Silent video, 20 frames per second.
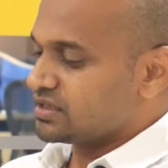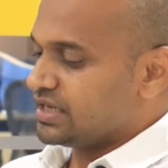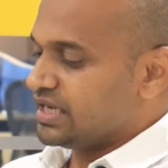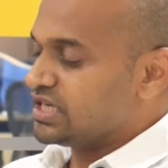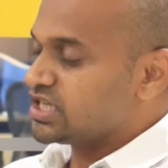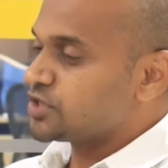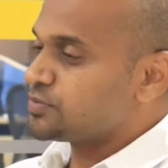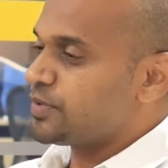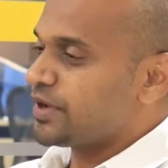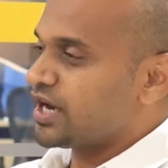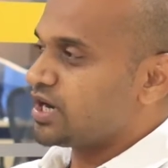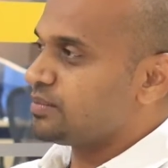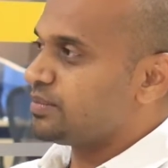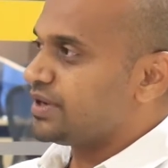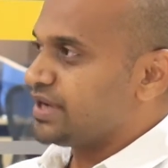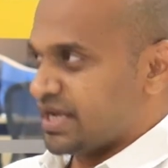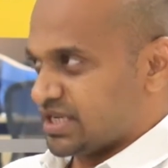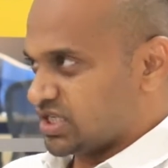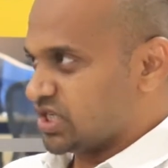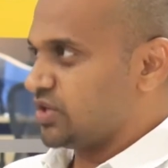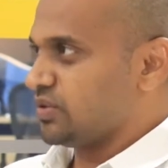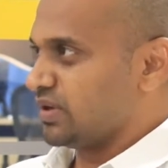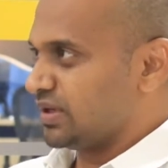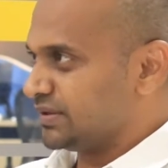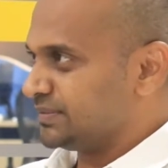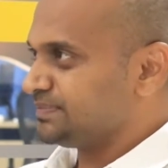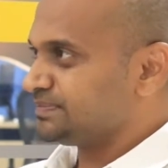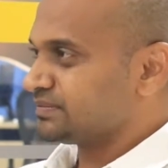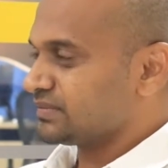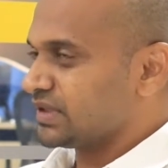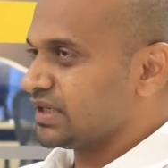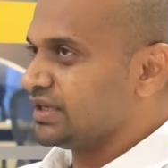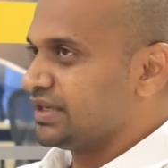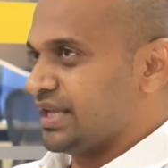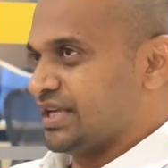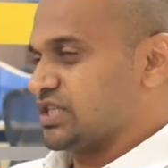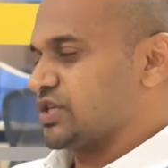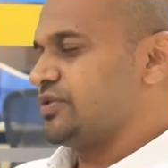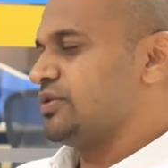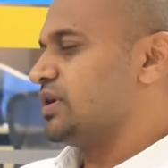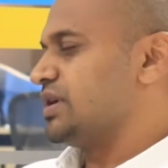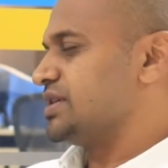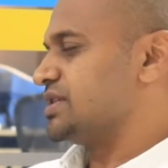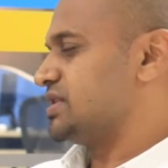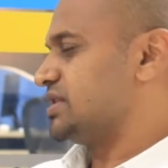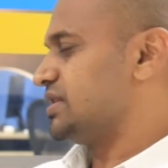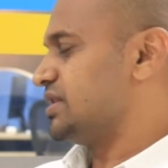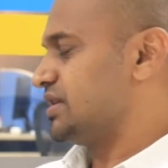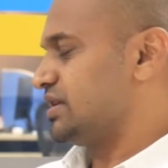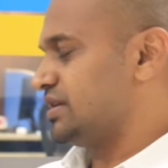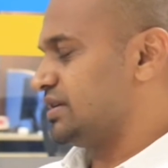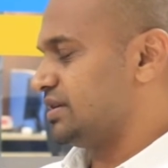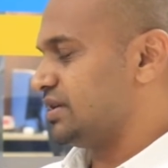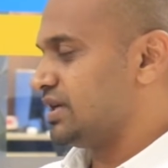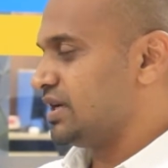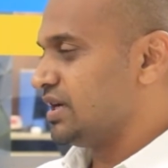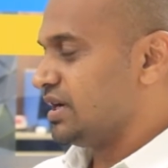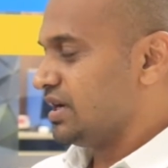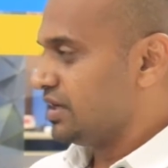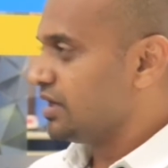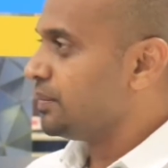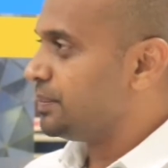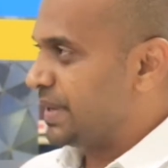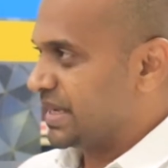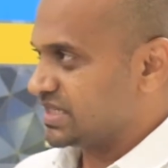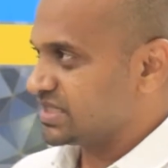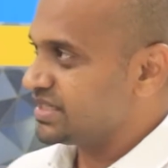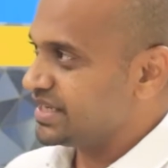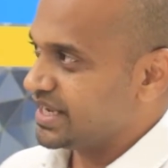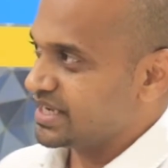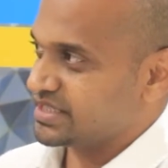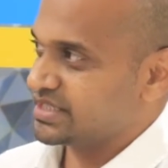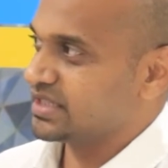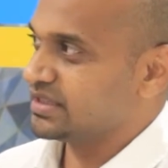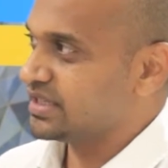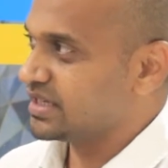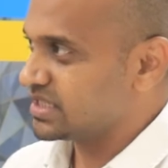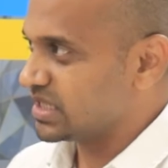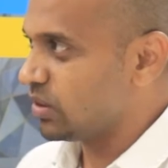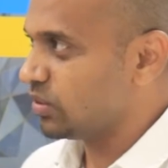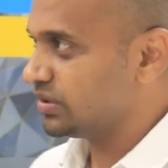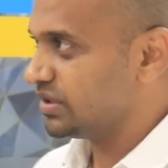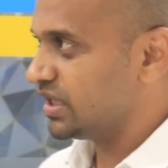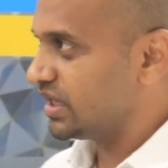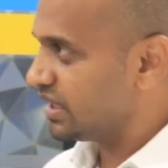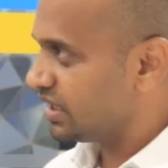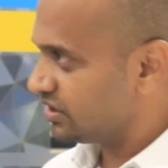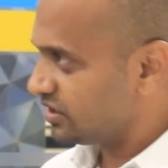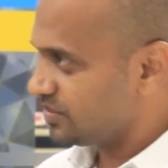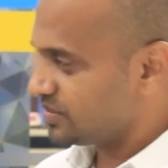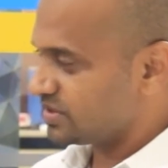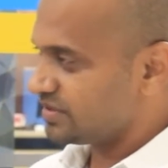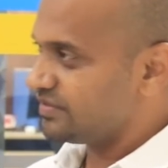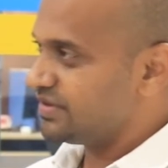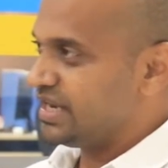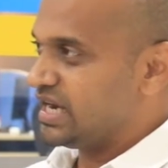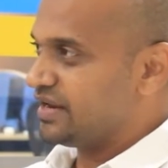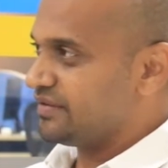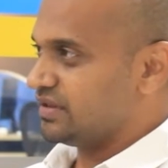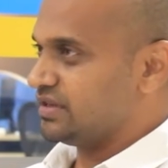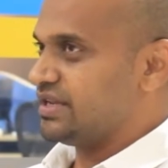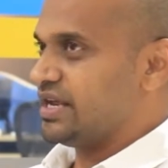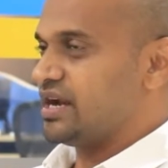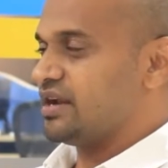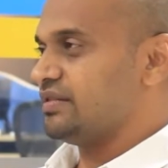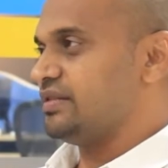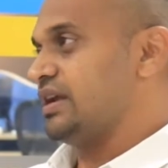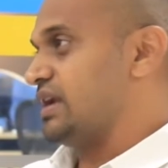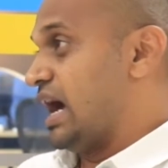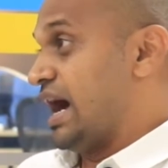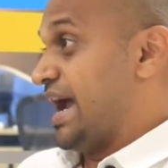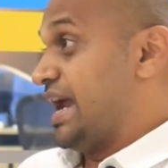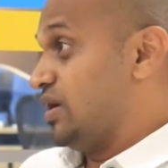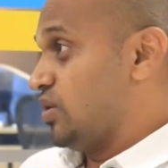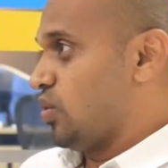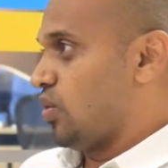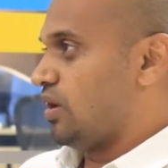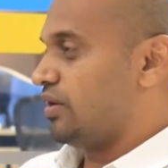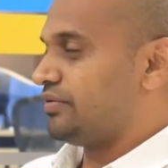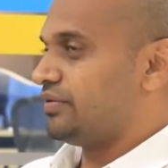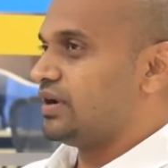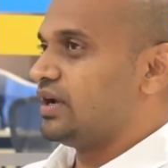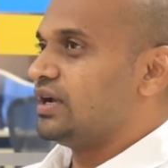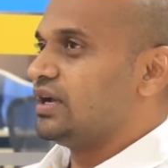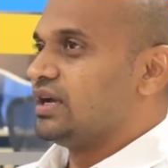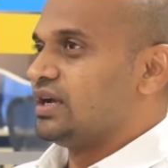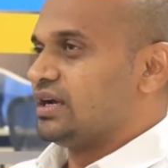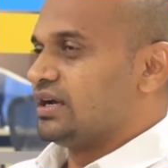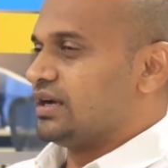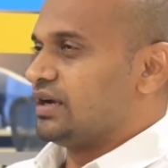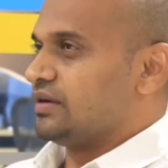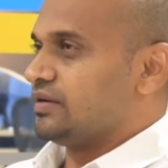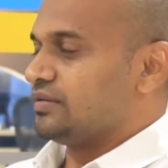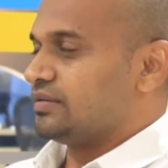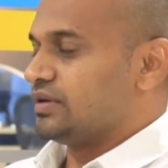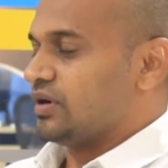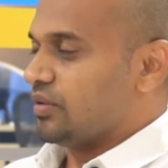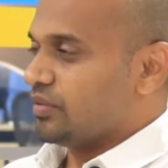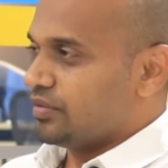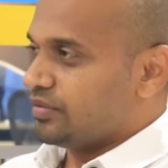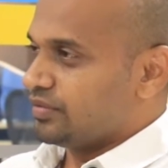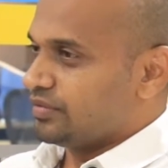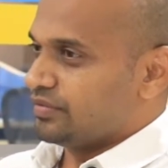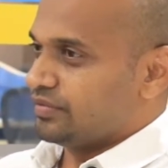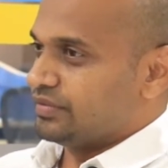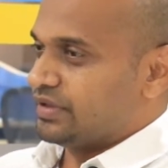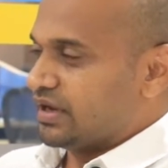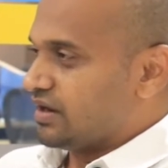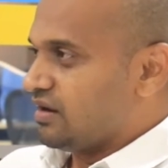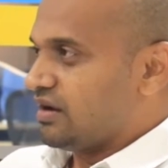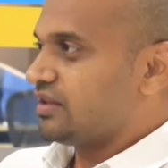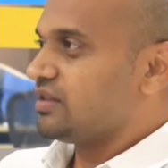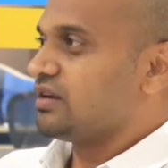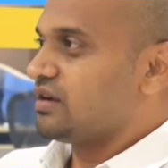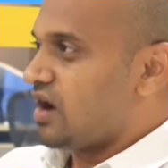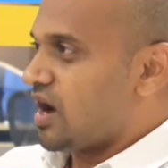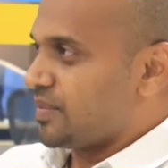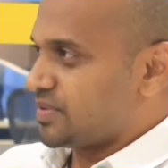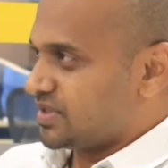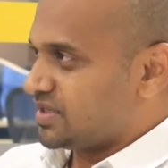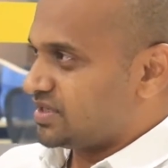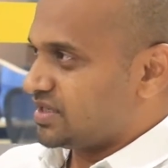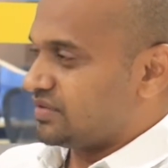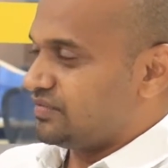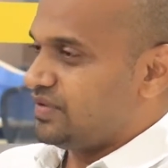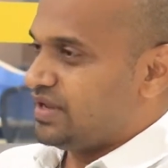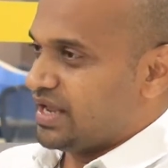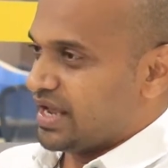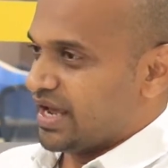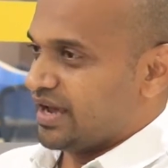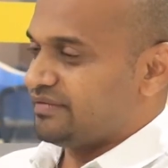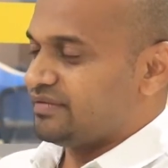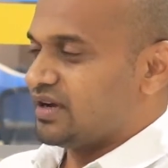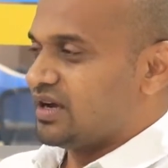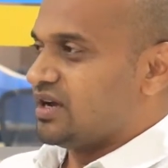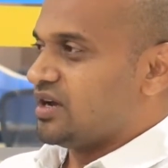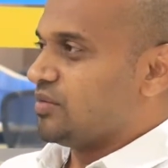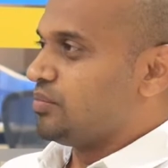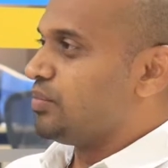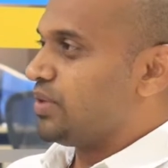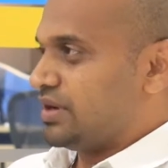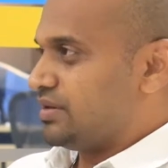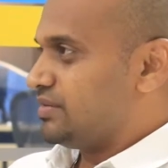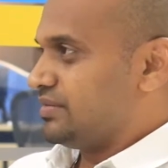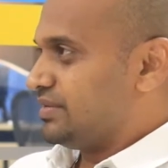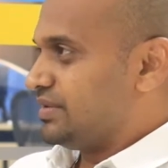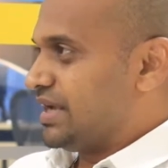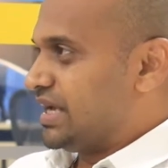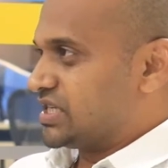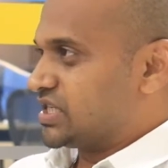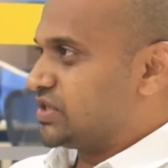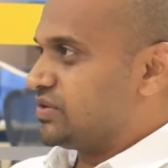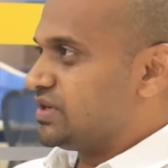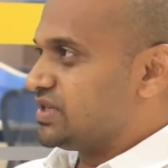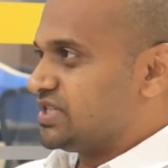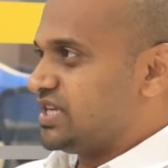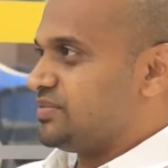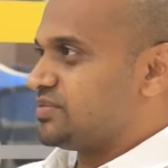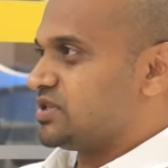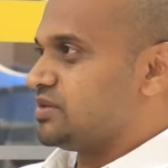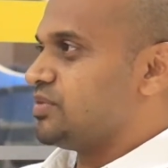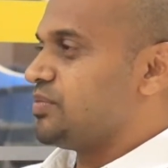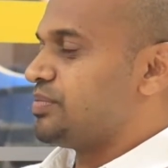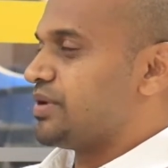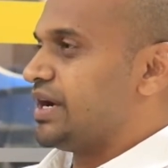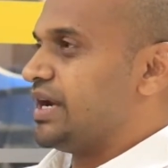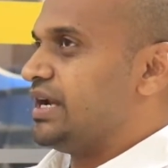inspired by SQL. And SQL is the best DSL that's out there in terms of dealing with data that I know of. There are other options that we have, but SQL seems to be